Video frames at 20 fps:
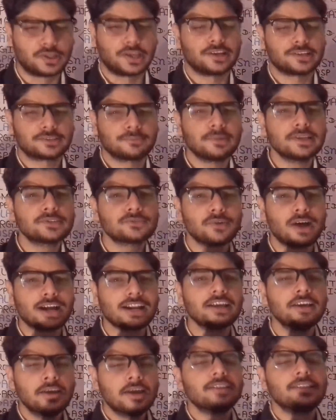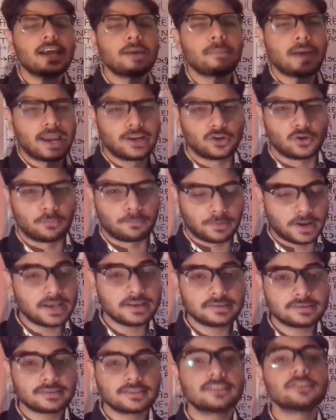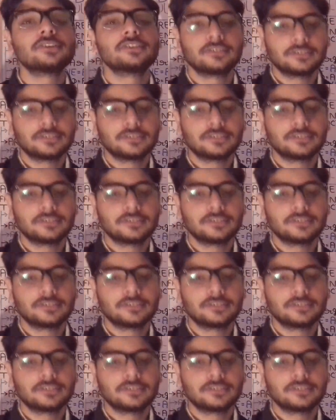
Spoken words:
things. Means what? The amino plus